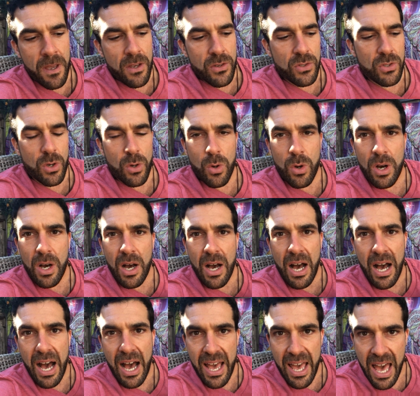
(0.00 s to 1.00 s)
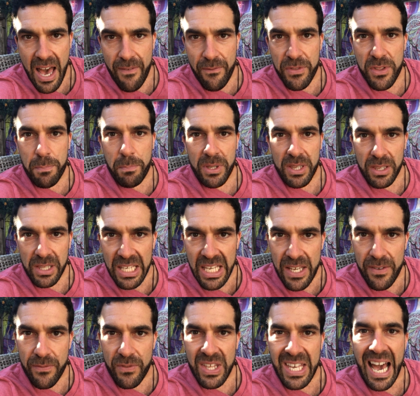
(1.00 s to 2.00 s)
So I have the
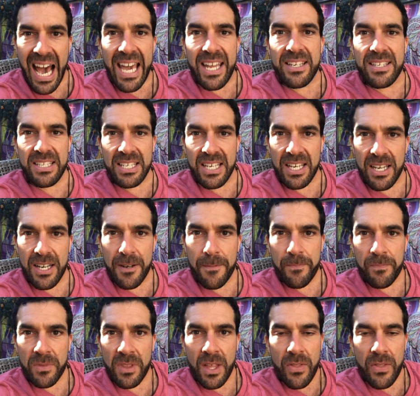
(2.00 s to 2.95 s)
belief, the idea,